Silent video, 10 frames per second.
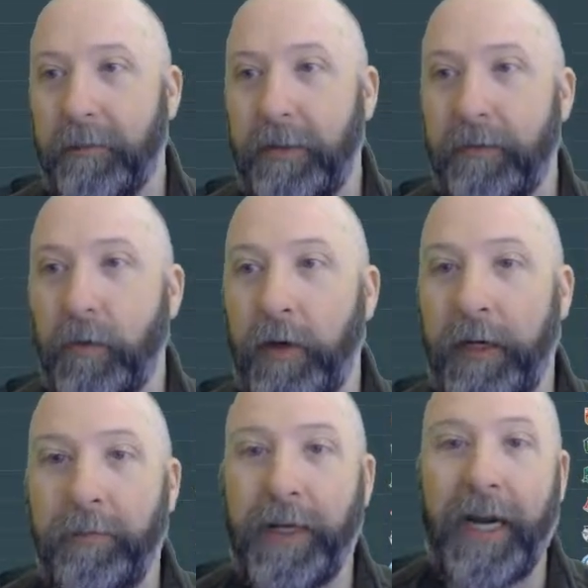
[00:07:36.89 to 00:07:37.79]
before
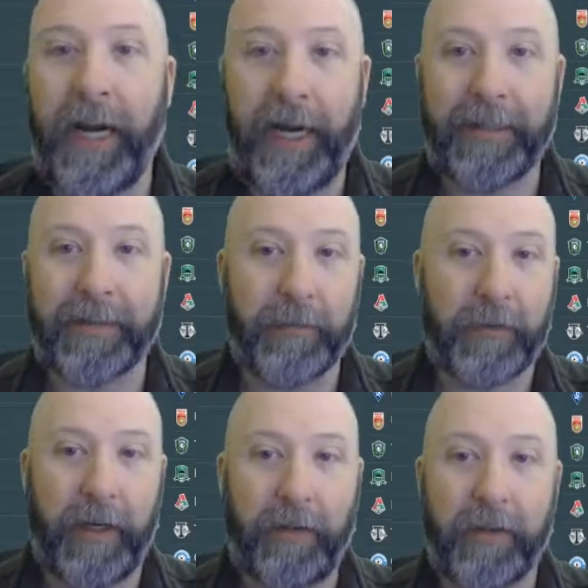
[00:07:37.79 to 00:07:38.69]
a big hiatus comes
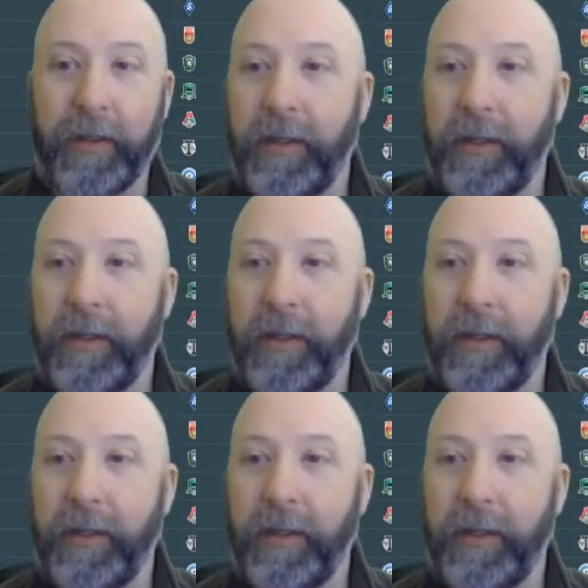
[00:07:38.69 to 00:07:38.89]
around.